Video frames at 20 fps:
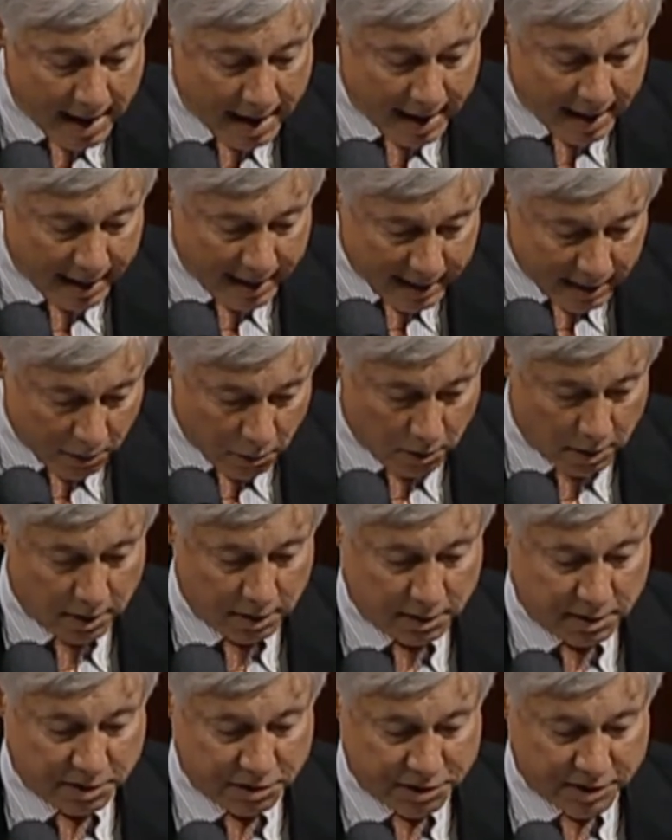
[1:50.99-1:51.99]
Anyone
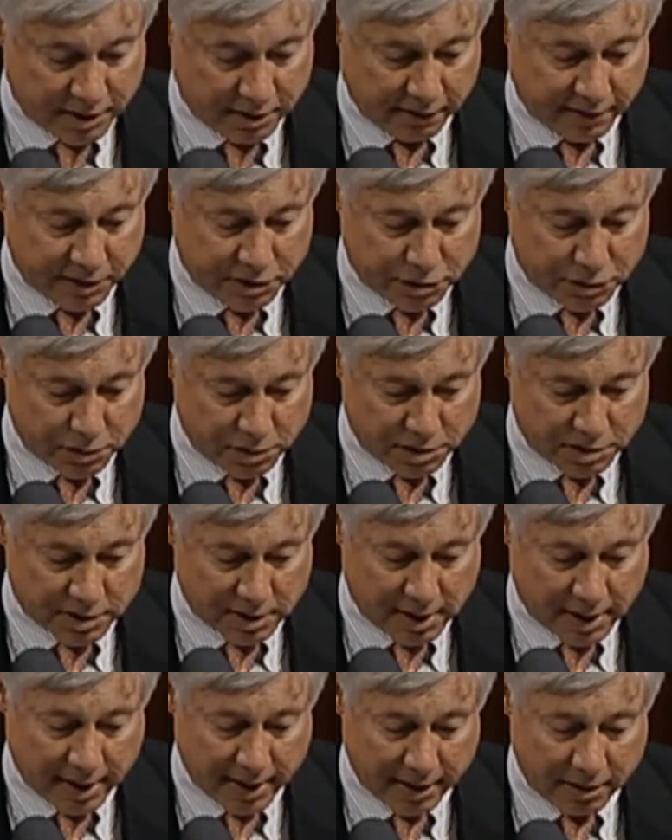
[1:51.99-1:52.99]
considering
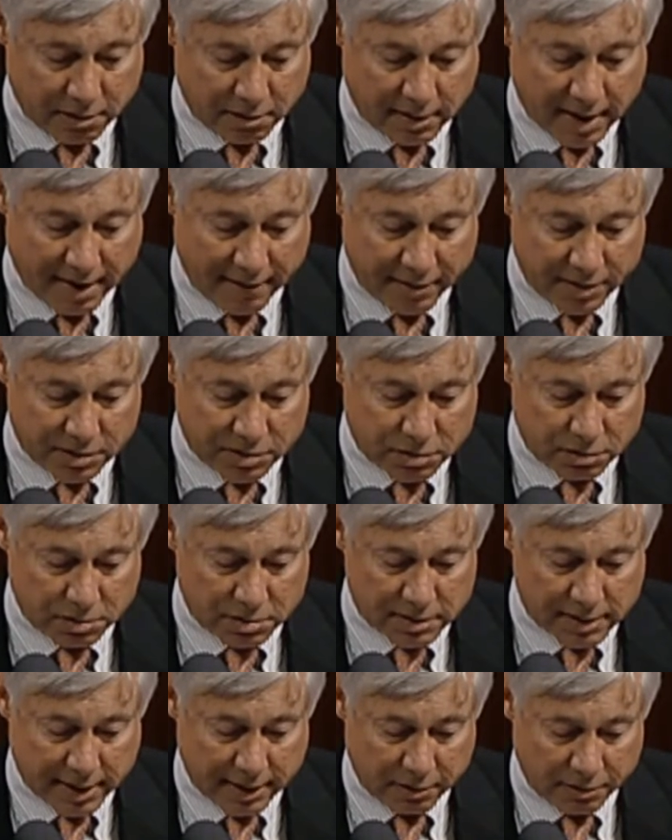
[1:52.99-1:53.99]
suicide or having
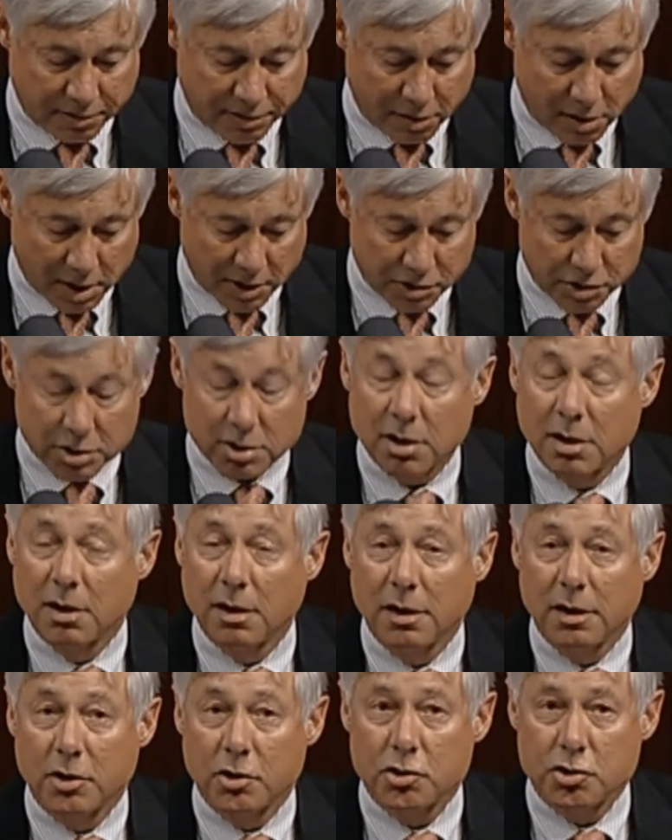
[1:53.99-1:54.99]
suicidal thoughts
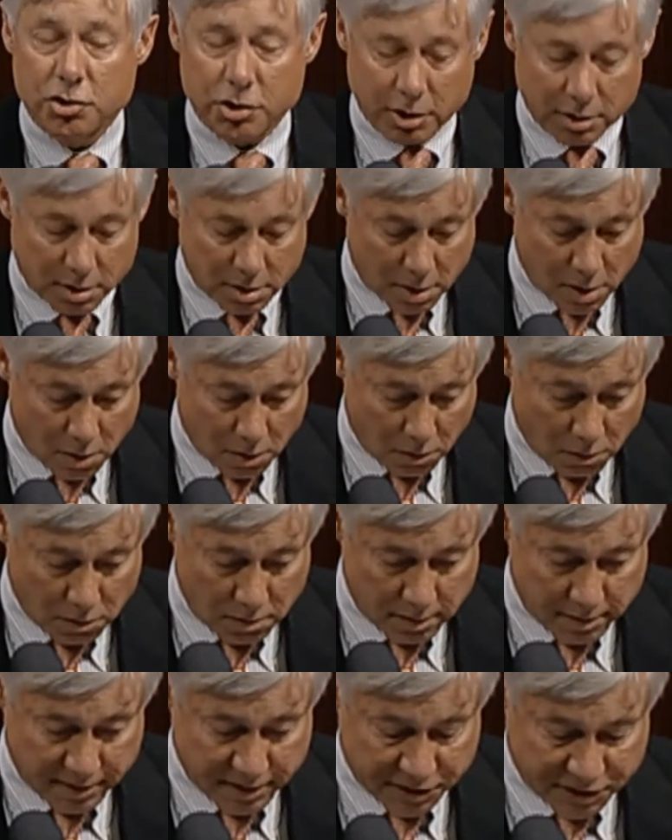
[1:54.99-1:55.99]
should know
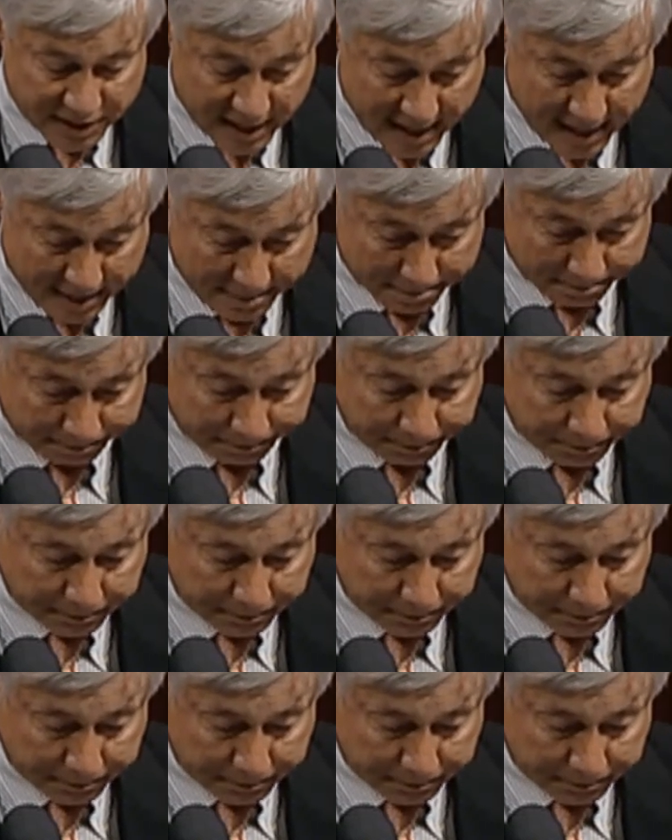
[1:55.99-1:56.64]
the same.